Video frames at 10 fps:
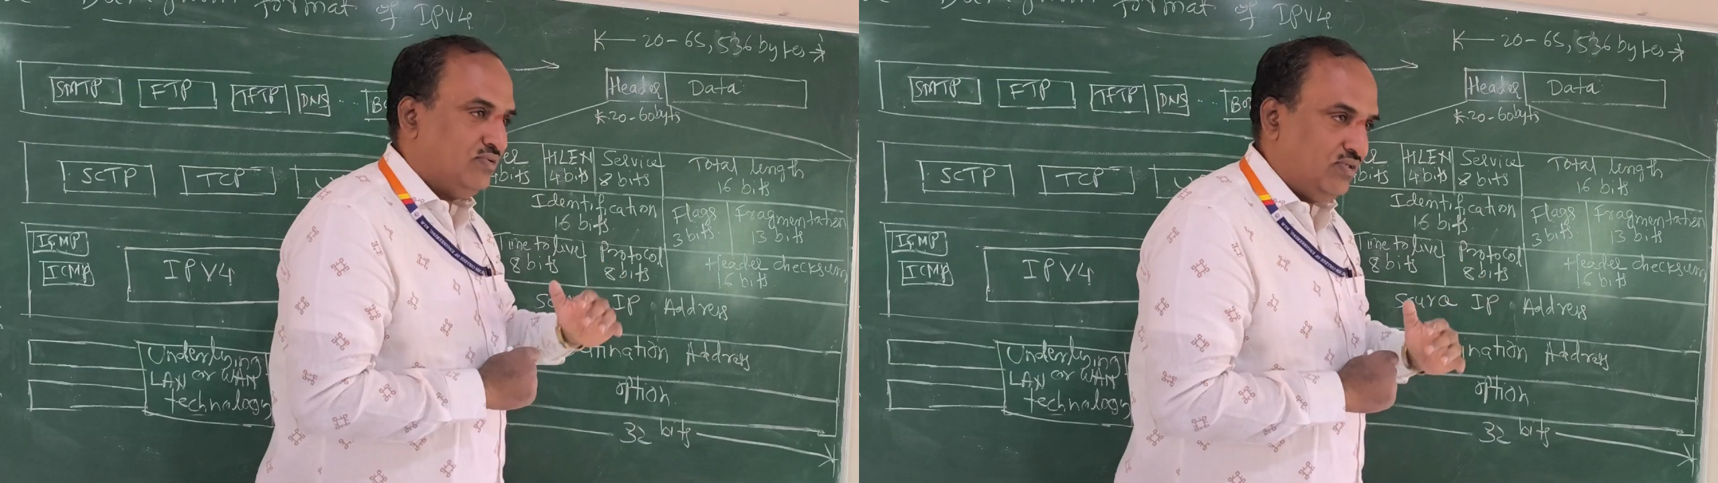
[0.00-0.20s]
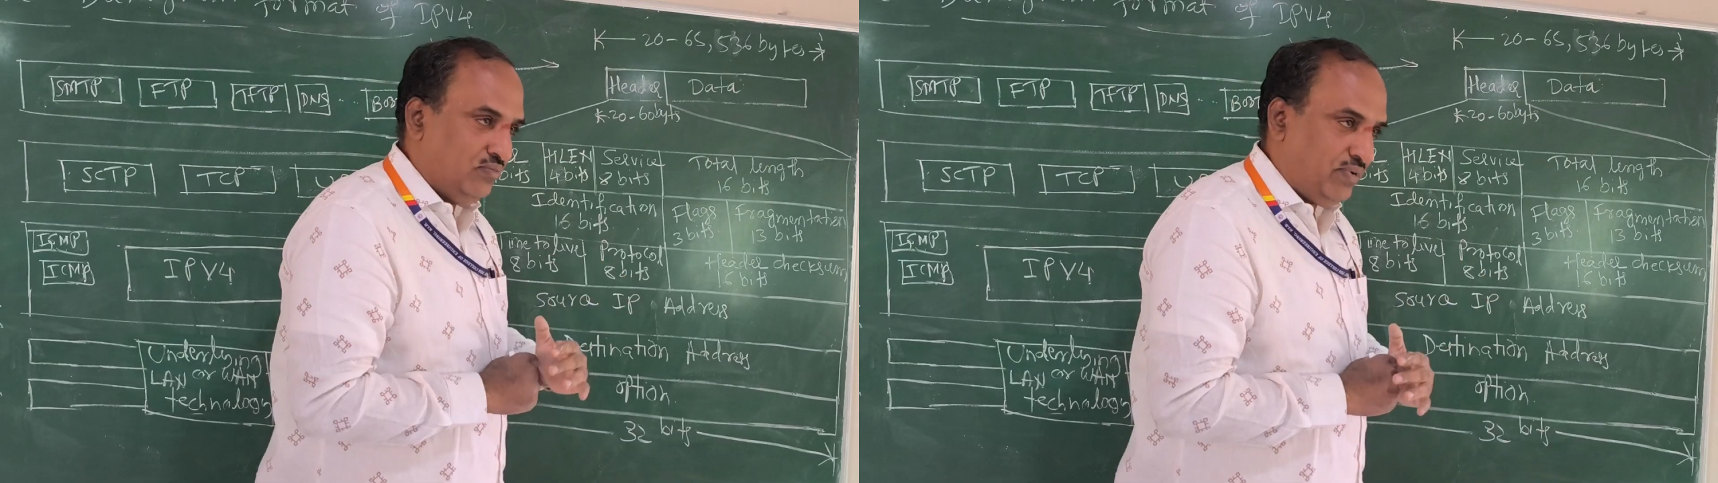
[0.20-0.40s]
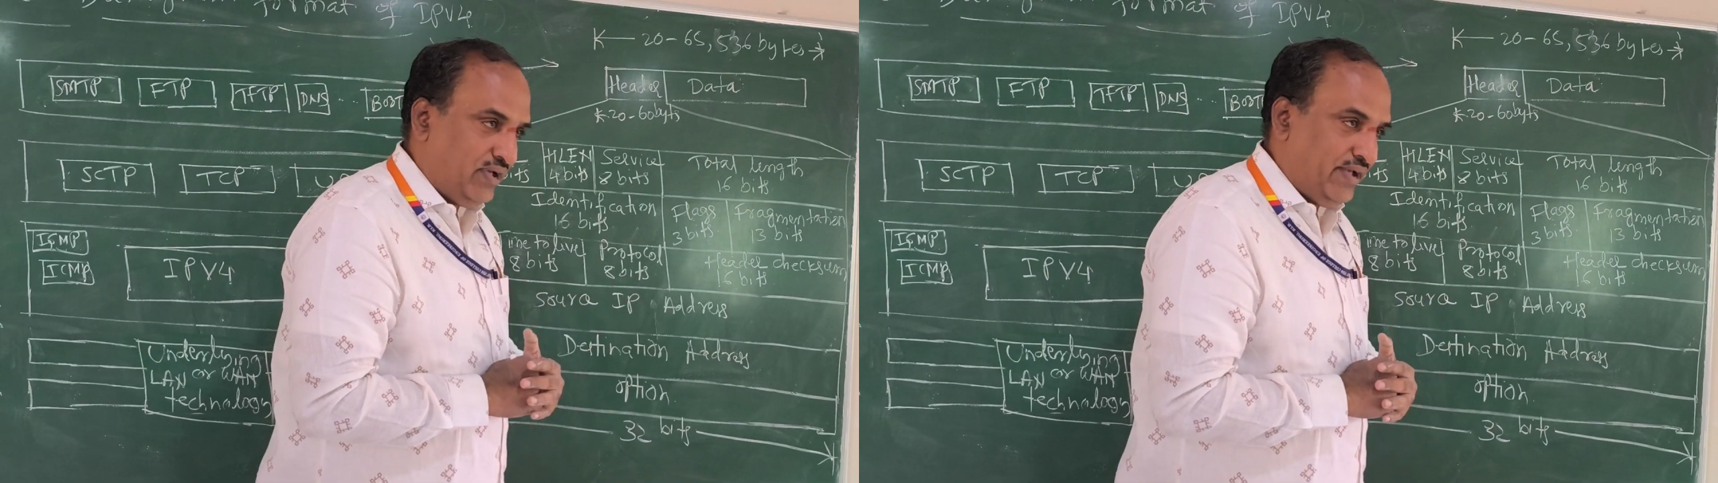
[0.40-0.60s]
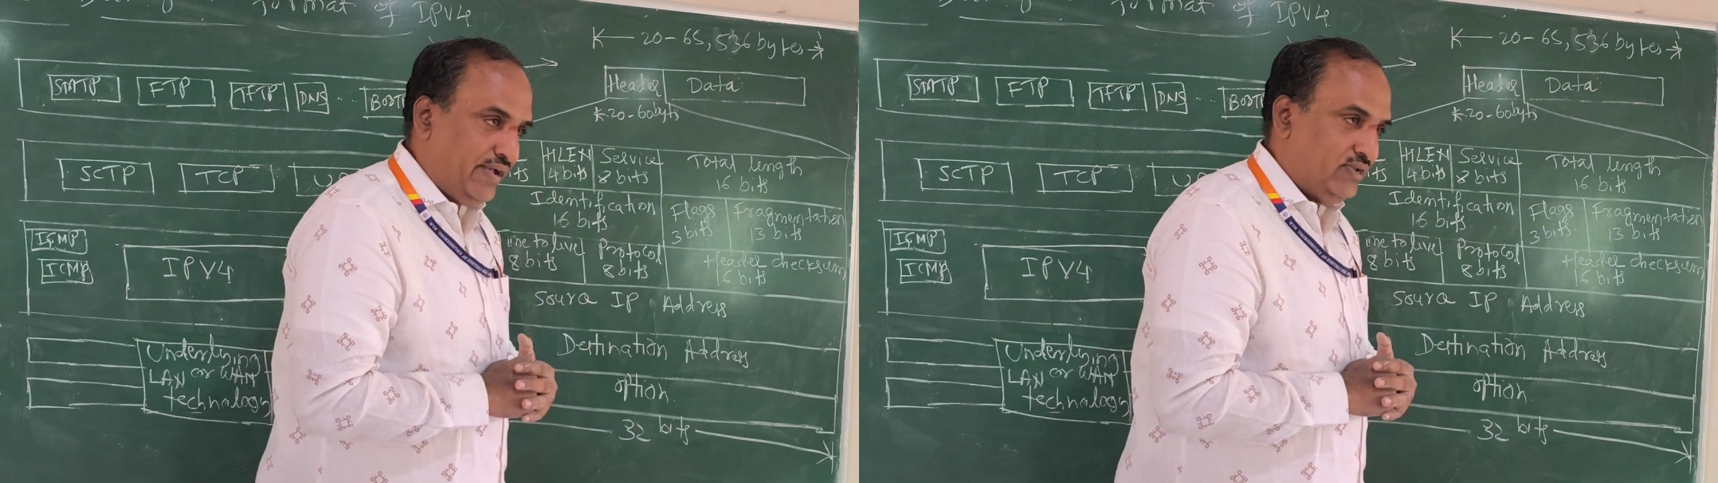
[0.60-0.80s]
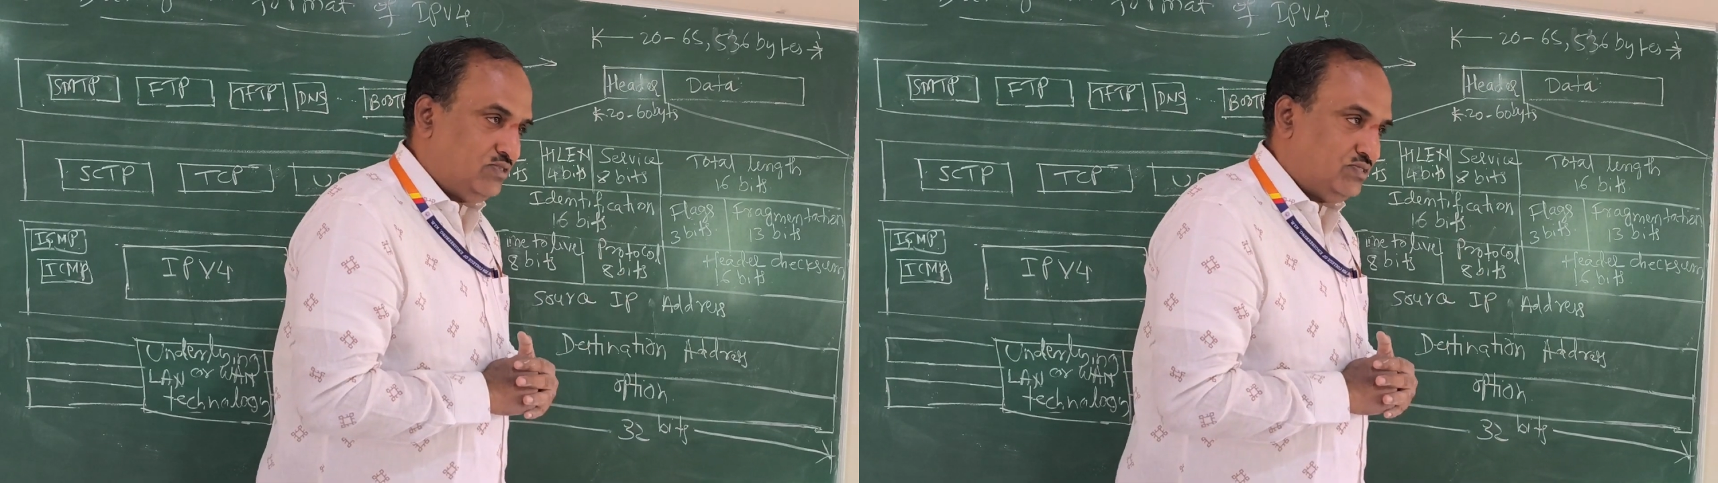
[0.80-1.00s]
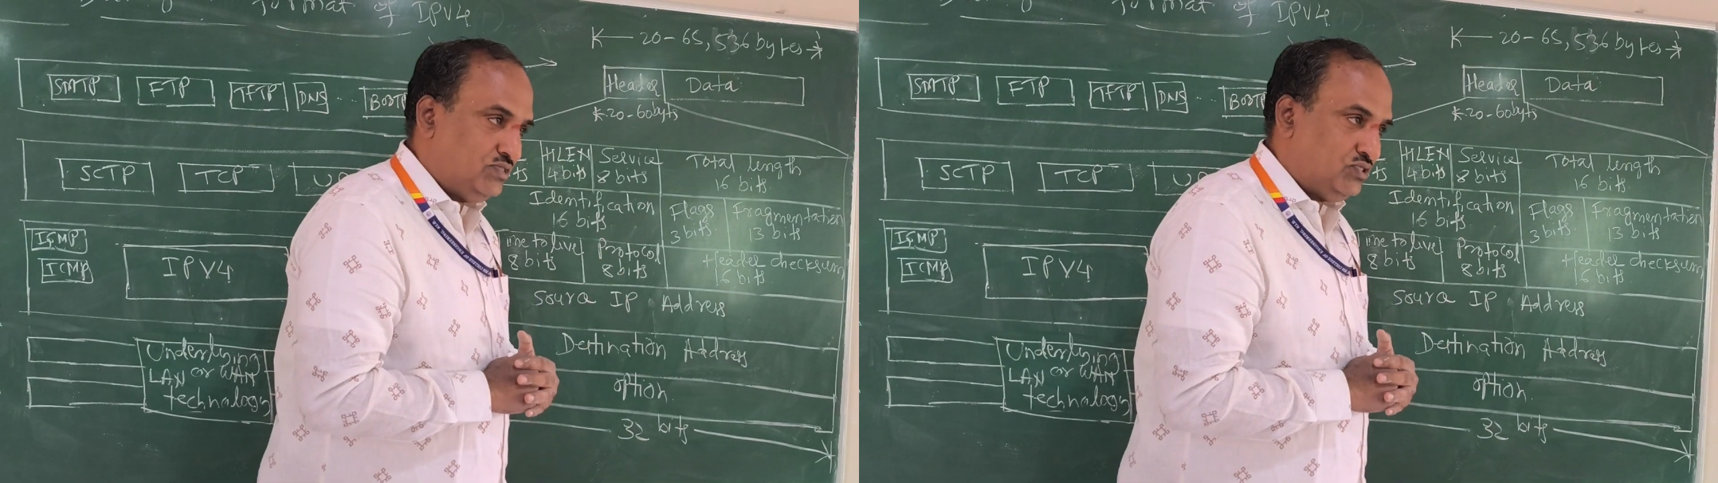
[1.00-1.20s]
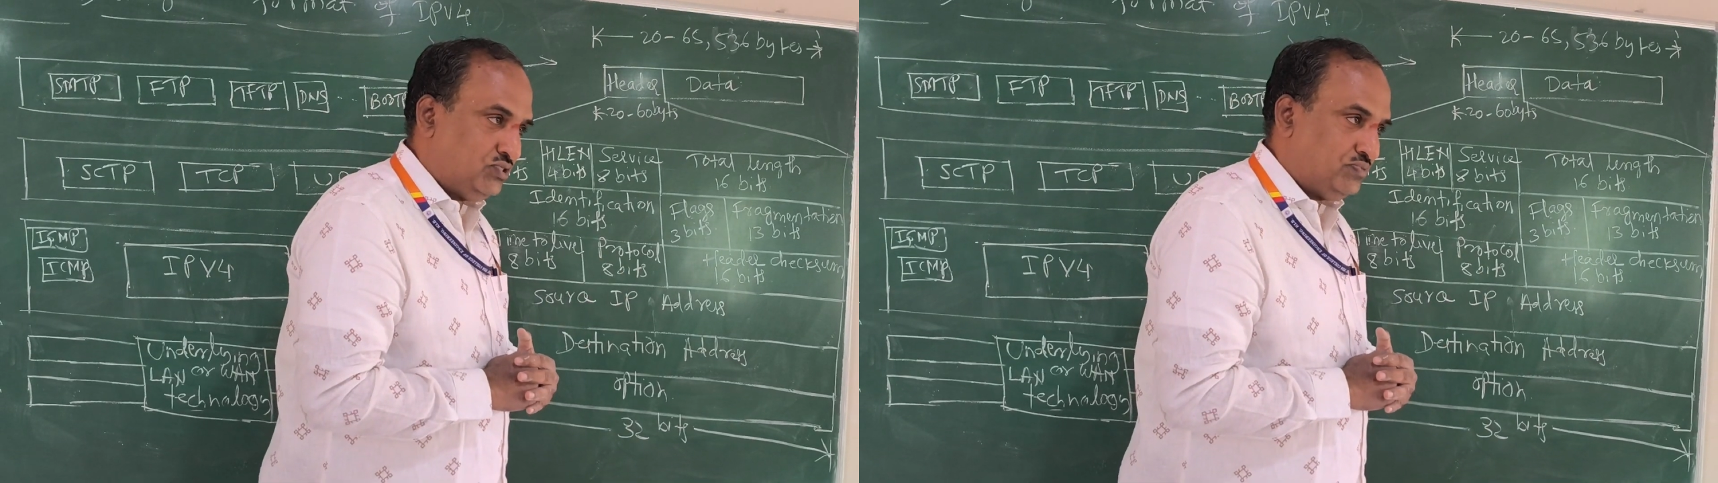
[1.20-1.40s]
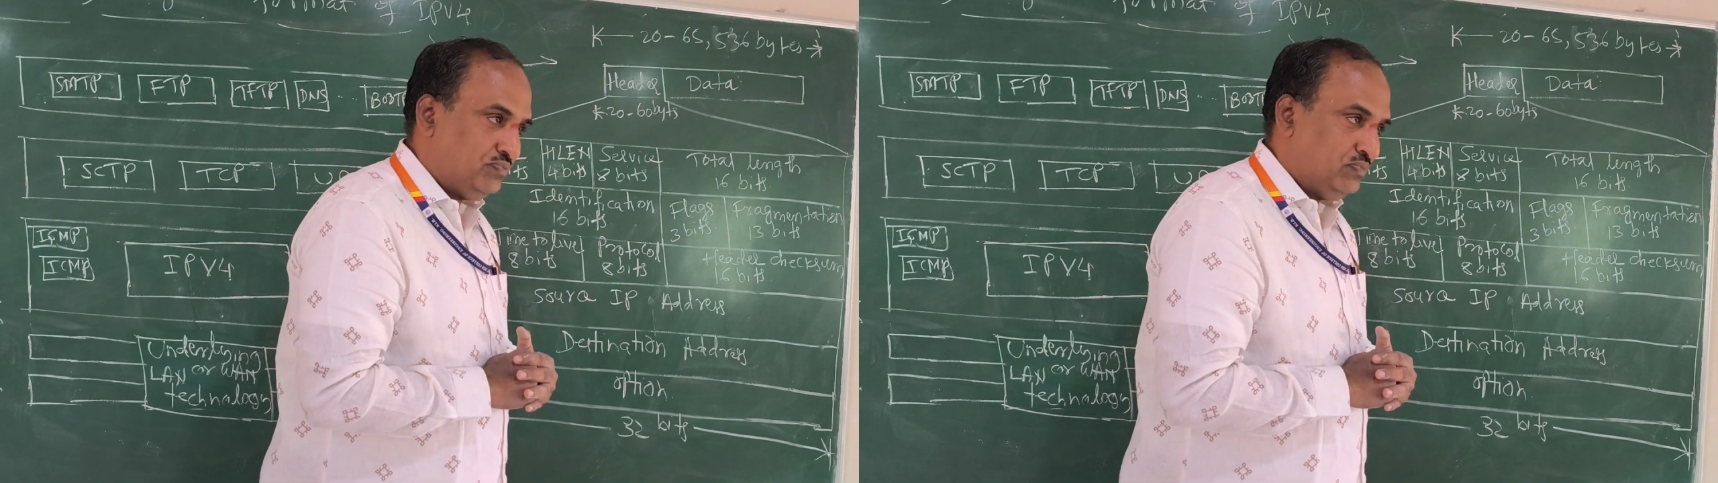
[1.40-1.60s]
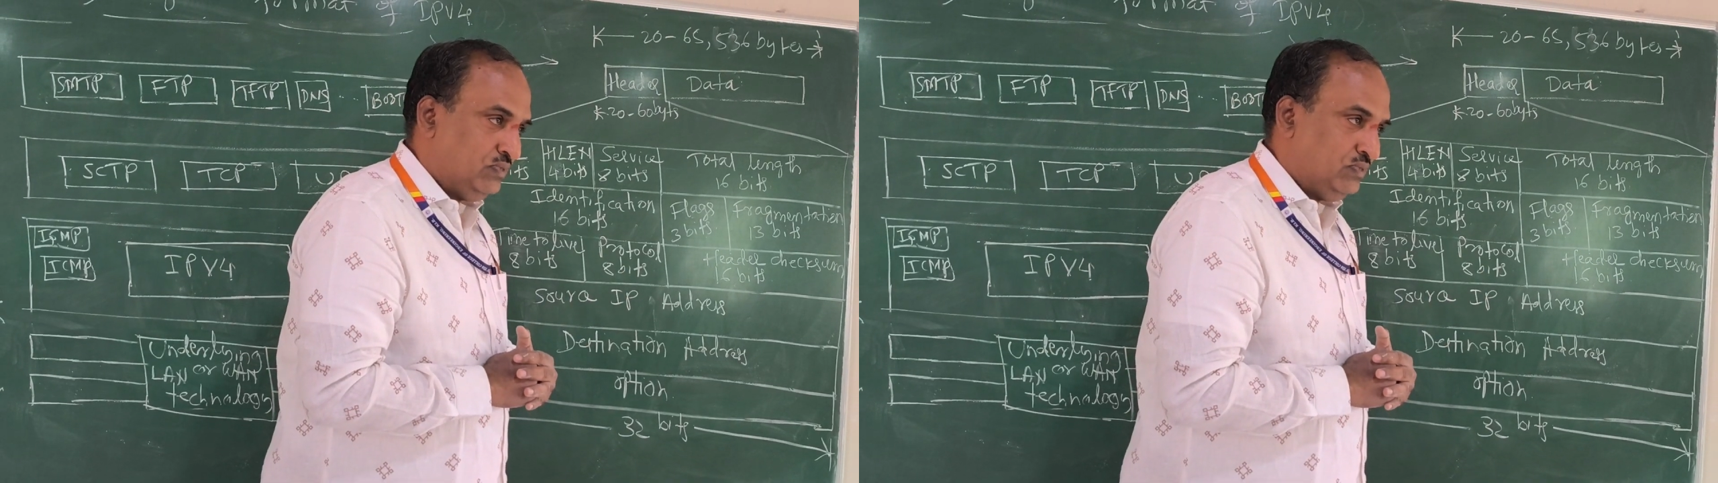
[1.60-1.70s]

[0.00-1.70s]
bytes.